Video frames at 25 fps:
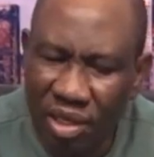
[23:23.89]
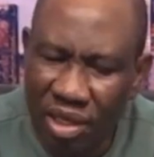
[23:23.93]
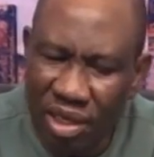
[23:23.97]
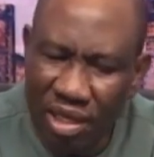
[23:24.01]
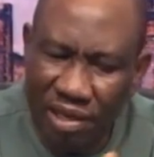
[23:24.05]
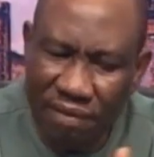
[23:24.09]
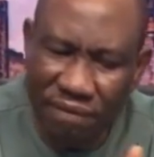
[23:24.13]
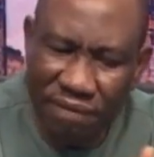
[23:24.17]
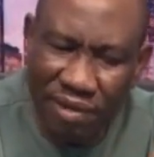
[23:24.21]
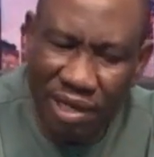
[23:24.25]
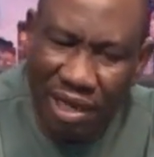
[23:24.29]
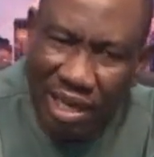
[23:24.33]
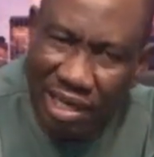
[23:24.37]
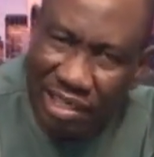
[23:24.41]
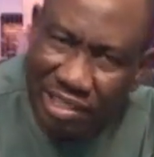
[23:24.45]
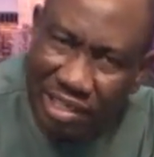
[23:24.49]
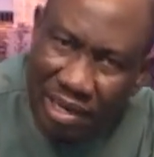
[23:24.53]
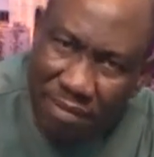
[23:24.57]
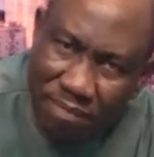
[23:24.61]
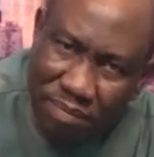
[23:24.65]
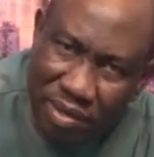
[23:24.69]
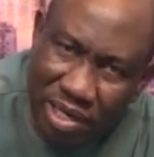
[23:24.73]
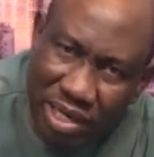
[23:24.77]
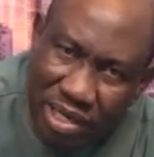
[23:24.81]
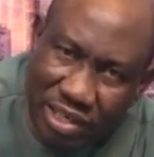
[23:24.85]
If he has
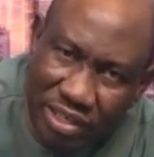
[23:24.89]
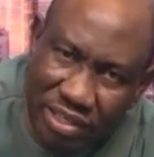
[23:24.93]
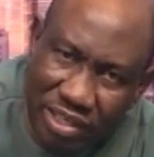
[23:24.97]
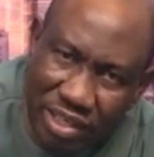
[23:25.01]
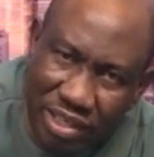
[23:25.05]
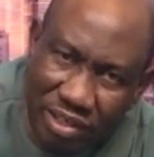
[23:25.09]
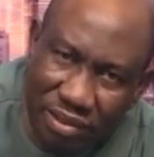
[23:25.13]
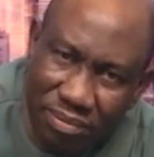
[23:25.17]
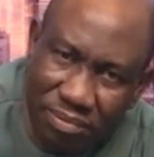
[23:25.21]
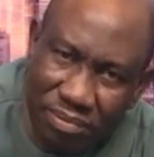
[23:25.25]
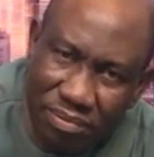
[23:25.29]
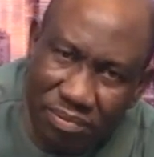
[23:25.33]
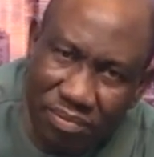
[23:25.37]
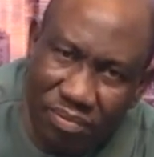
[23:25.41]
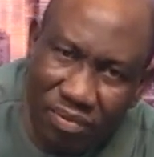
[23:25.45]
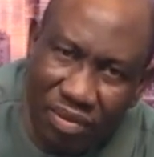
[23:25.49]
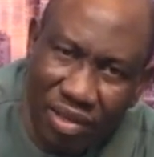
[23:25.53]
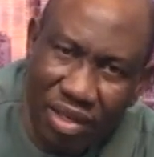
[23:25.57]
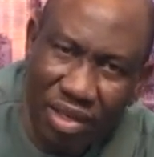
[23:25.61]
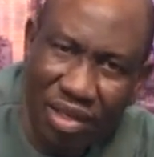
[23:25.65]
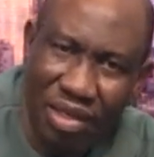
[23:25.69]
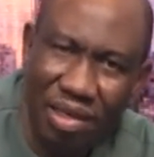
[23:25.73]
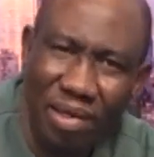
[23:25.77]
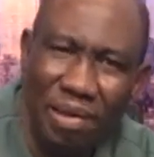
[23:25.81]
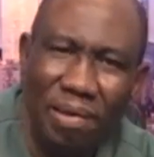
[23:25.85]
ability
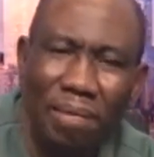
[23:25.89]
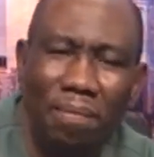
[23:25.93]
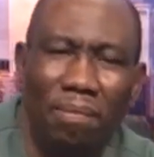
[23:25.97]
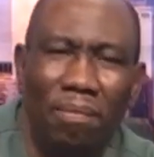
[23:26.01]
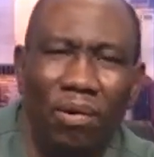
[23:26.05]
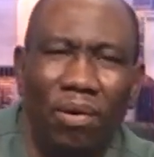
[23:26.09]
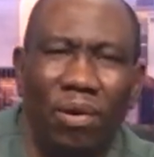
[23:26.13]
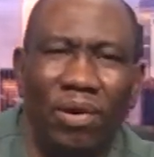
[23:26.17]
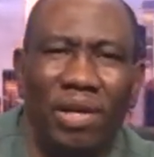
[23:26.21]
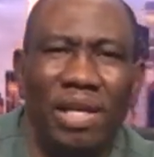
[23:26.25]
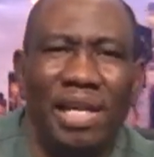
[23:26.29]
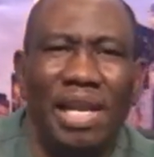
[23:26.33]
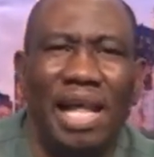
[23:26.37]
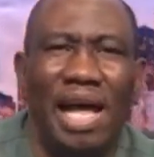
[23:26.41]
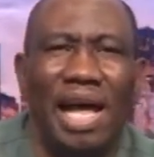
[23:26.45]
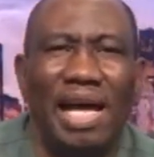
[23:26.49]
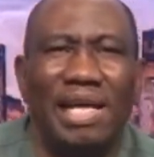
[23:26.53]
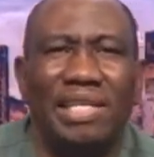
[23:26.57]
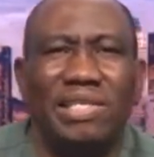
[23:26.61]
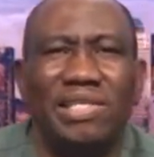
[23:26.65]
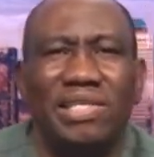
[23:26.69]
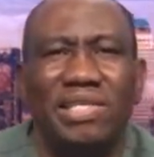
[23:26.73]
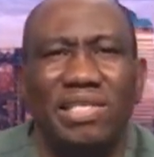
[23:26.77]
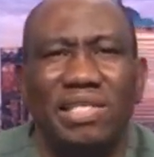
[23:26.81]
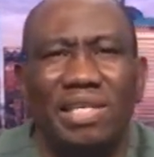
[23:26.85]
but
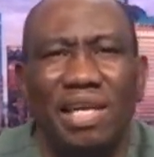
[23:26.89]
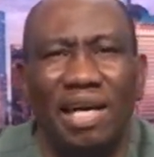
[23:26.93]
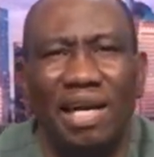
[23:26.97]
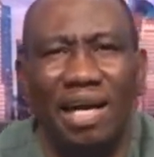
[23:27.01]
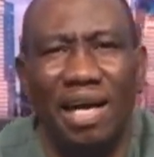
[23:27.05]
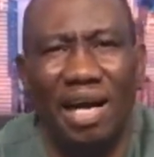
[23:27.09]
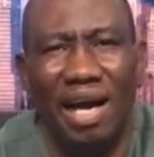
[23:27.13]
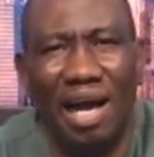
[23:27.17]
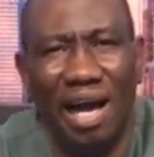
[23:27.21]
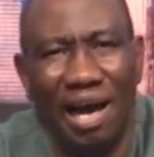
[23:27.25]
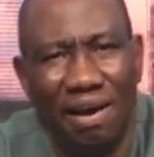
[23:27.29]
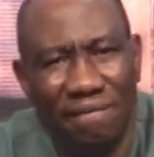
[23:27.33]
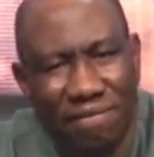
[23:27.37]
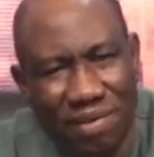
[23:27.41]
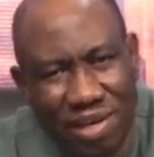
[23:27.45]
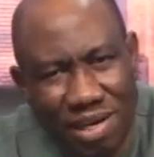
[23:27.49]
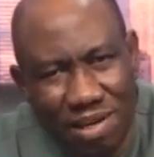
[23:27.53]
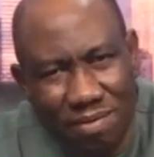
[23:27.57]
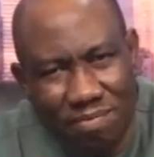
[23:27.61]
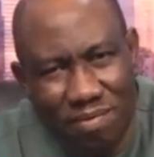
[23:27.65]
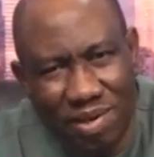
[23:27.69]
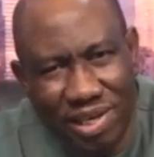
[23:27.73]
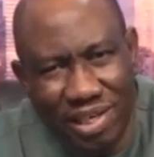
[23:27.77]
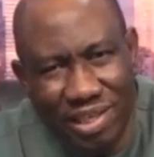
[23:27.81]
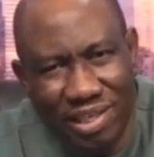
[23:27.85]
lacks
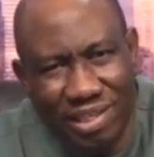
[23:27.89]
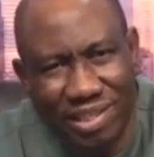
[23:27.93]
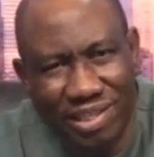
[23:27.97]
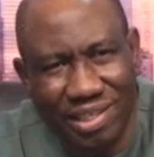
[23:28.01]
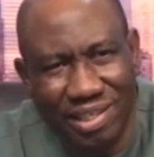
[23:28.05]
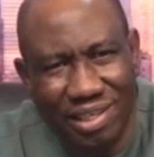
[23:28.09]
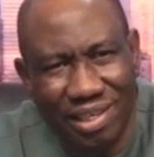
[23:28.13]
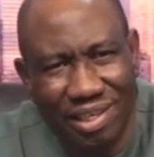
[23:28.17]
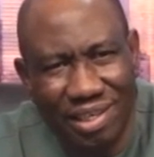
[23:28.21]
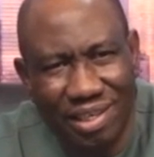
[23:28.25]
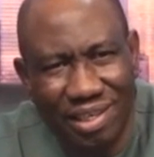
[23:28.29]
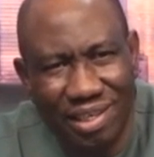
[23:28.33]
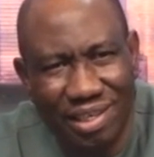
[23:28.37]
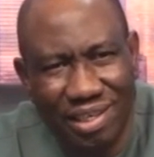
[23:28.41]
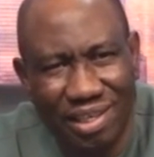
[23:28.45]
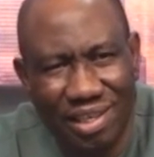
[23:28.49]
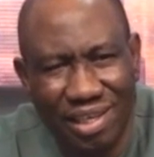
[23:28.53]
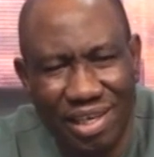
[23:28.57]
availability,